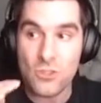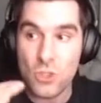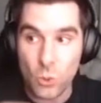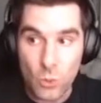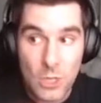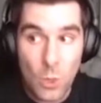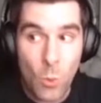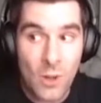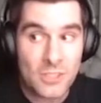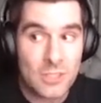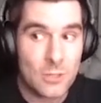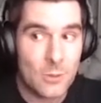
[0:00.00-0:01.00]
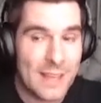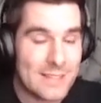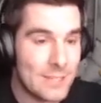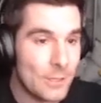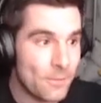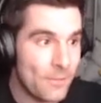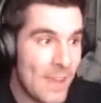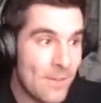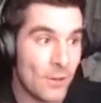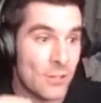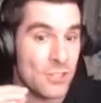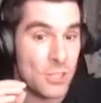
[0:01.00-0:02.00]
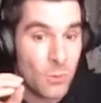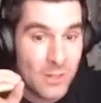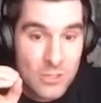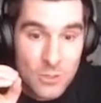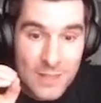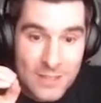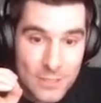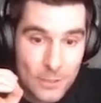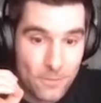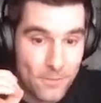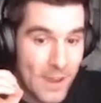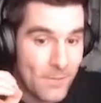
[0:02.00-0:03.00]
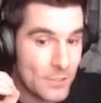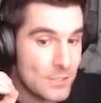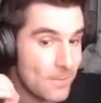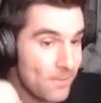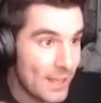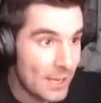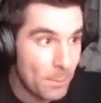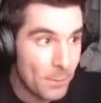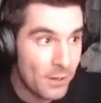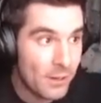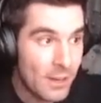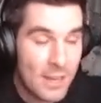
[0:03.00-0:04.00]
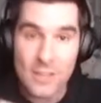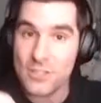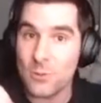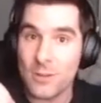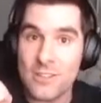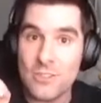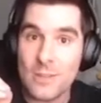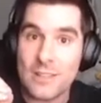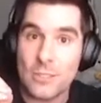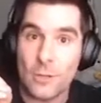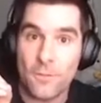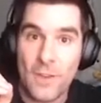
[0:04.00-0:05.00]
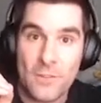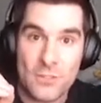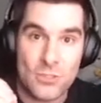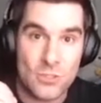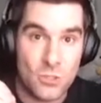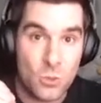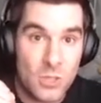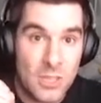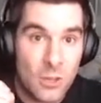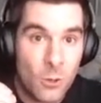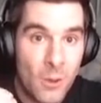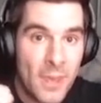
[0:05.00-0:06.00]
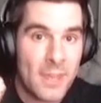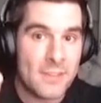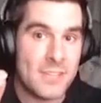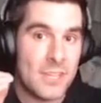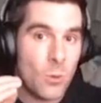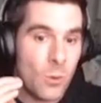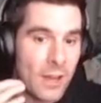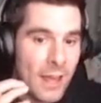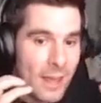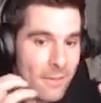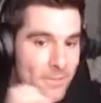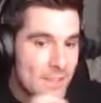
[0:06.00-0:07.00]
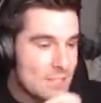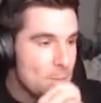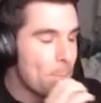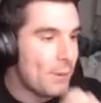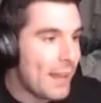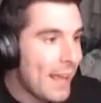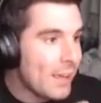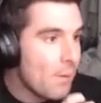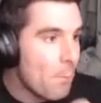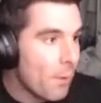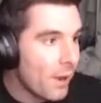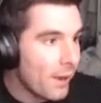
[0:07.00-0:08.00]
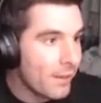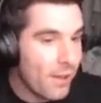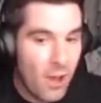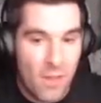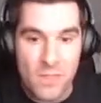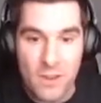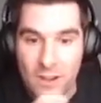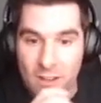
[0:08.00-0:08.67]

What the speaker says: Do you want to do that to your favorite? Do you want to do that to your favorite developer? Do you want to do that to your favorite studio? Do you want to have this black mark on their